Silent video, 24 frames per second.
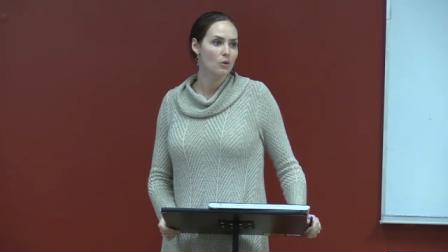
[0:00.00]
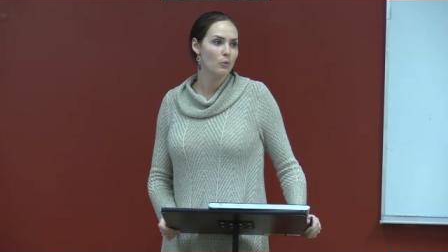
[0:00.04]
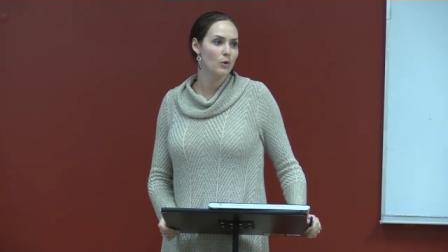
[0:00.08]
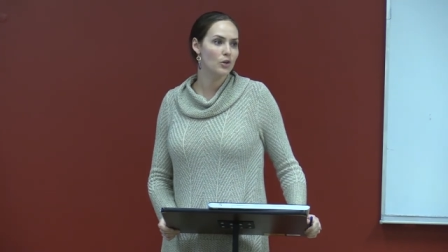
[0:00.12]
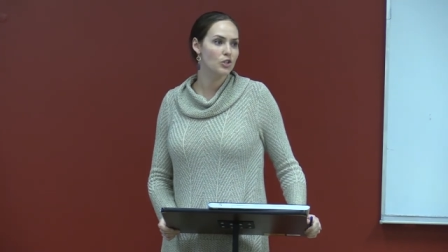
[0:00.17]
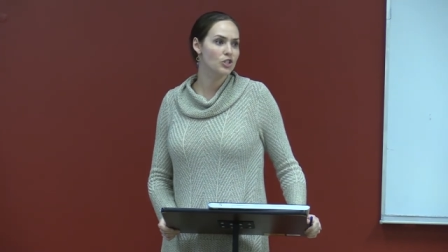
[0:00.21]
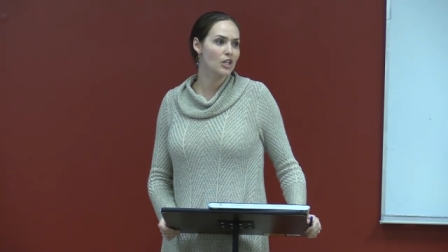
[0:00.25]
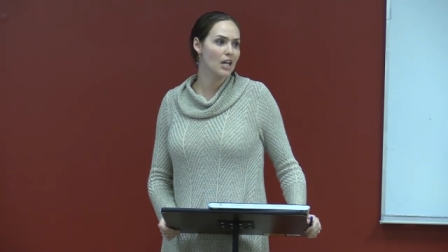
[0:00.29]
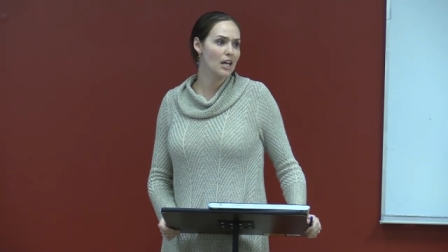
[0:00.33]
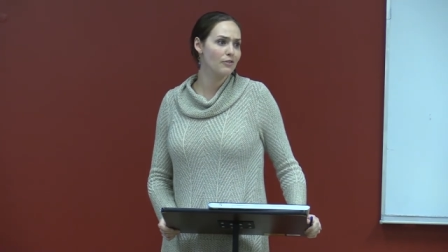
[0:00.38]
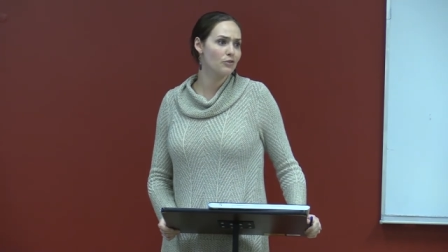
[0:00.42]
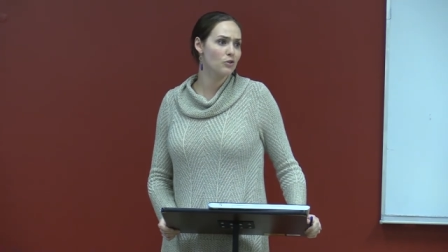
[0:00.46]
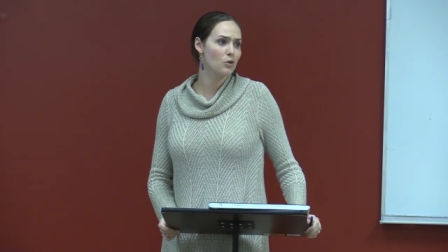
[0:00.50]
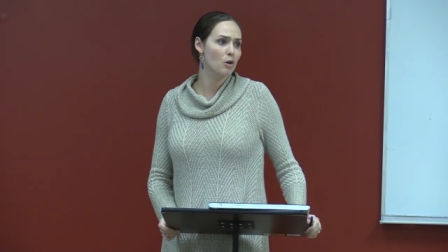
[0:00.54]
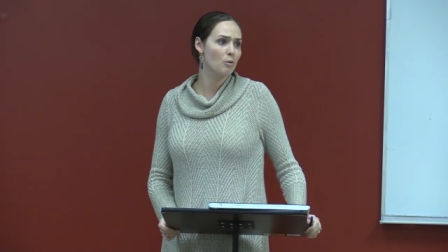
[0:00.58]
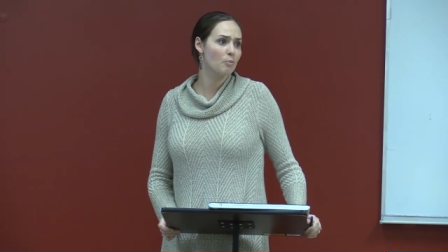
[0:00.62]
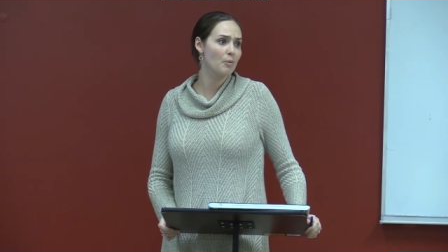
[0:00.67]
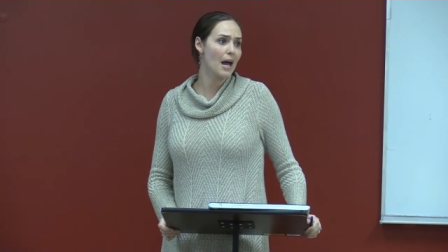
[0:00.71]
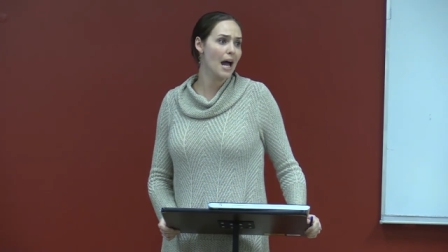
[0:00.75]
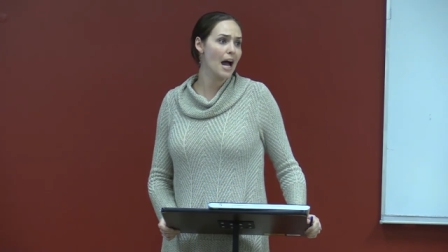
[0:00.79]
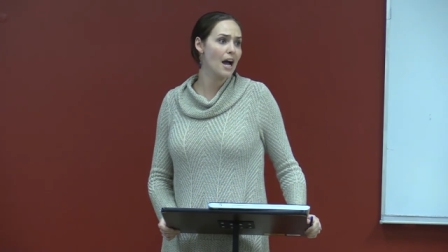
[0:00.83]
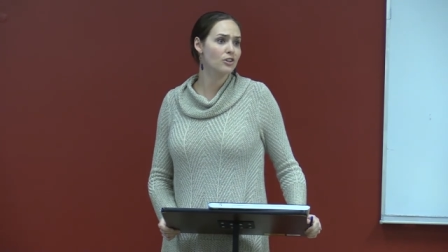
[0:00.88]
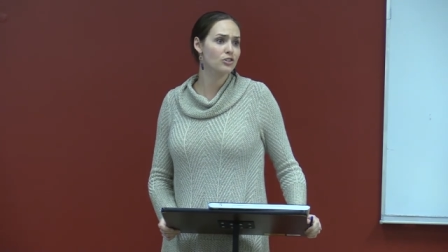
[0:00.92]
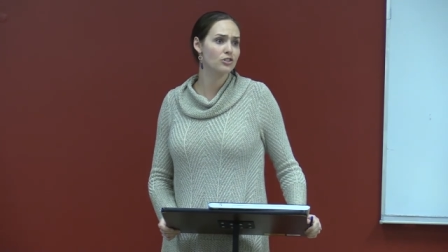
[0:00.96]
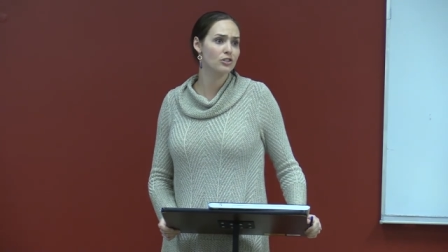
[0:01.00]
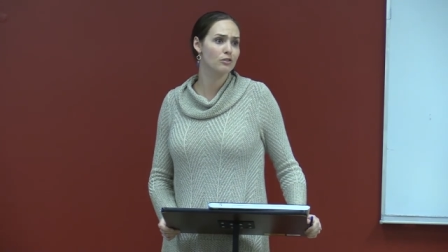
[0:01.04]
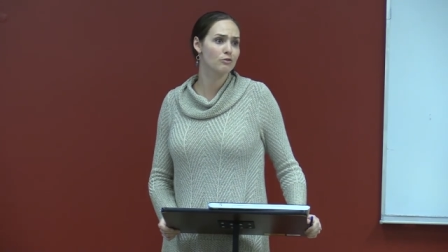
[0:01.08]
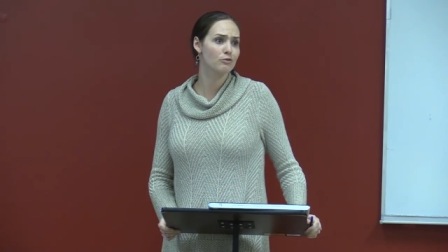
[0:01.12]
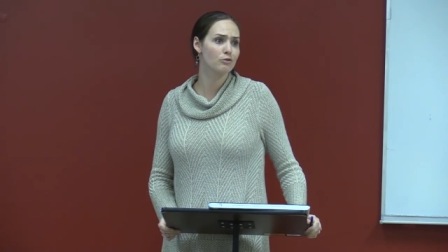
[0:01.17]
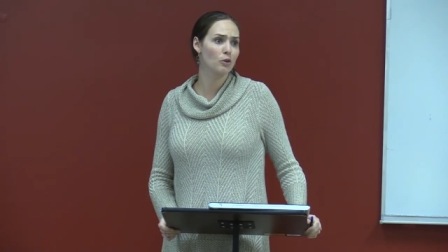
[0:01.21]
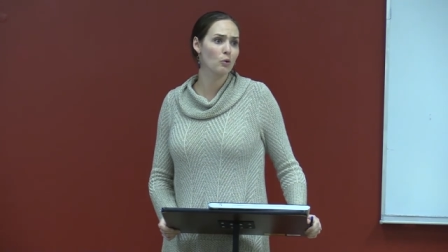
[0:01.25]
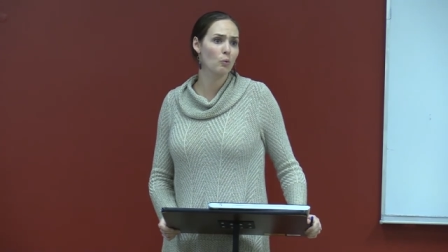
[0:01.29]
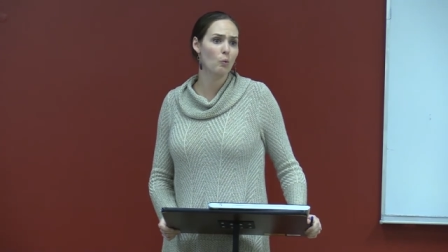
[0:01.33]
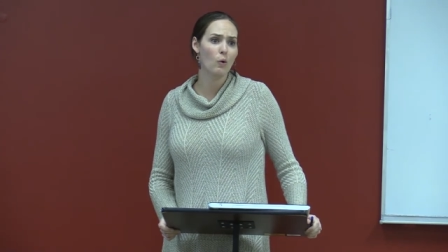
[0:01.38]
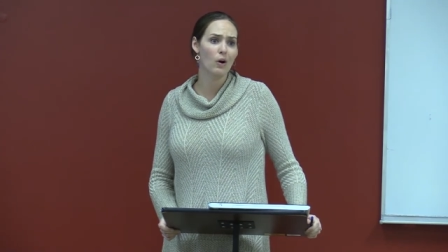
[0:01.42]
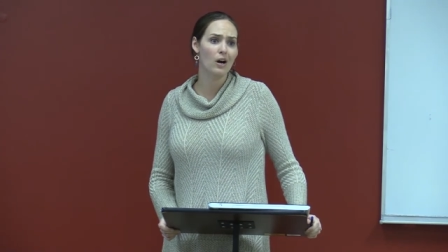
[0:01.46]
which gave you a passion
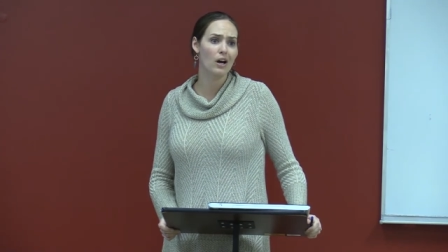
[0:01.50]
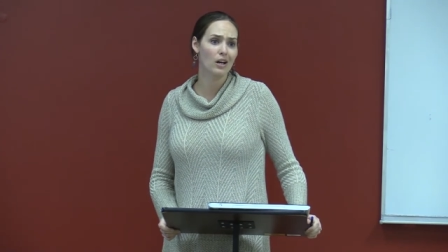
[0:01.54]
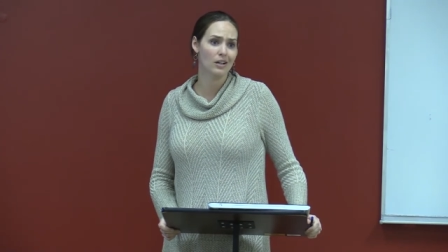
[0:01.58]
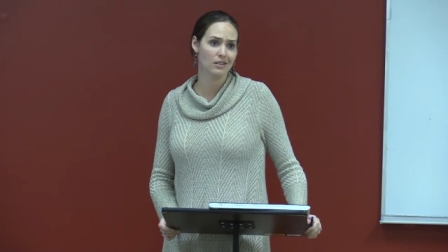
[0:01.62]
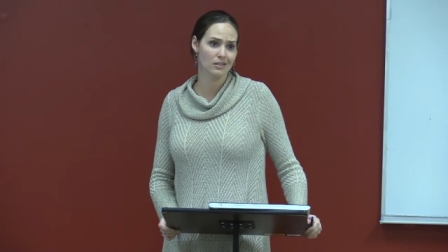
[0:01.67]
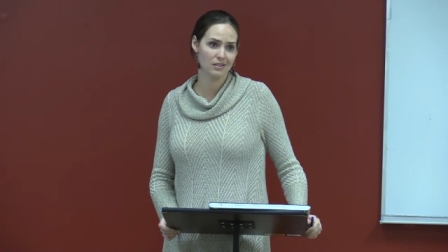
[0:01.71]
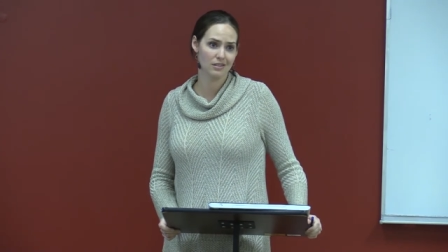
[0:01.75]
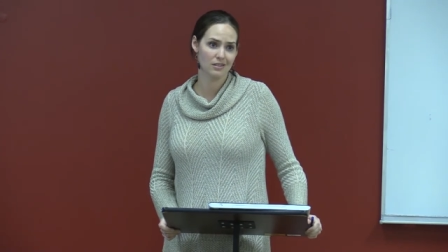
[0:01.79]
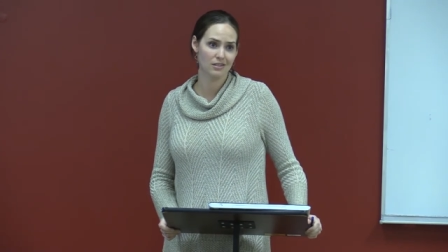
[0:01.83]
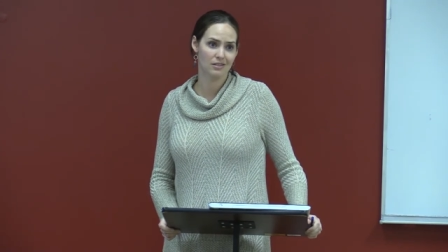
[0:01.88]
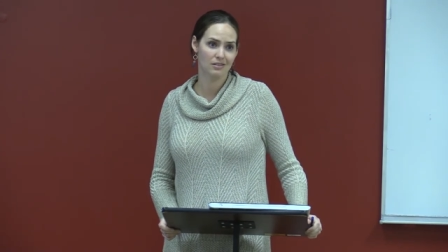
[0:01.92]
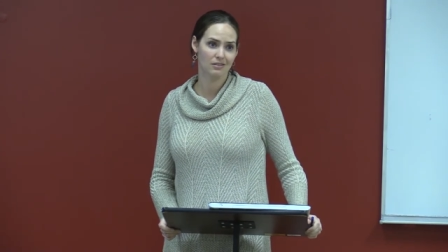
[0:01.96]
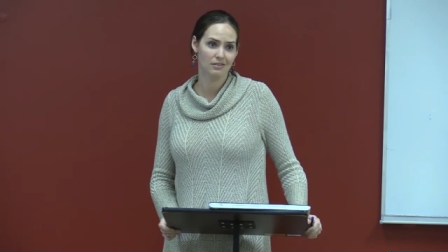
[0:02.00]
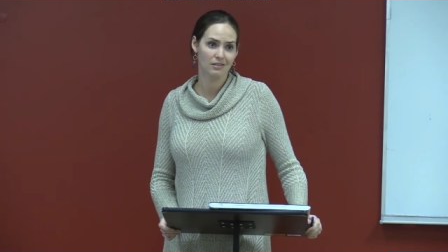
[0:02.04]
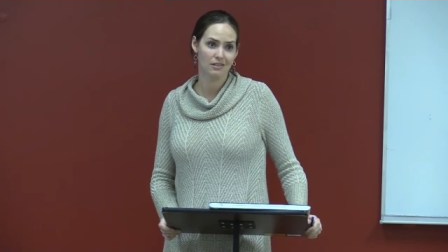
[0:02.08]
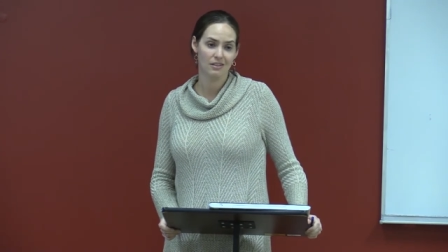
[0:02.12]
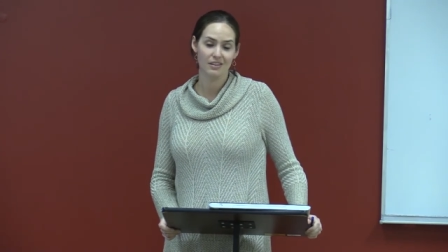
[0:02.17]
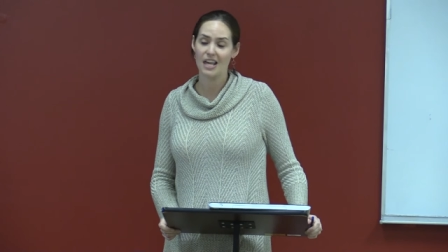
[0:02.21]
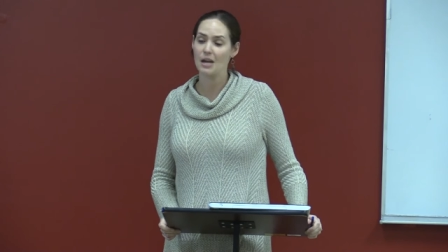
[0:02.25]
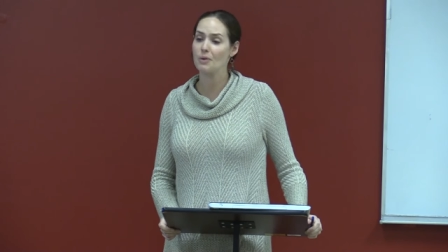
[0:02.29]
for words.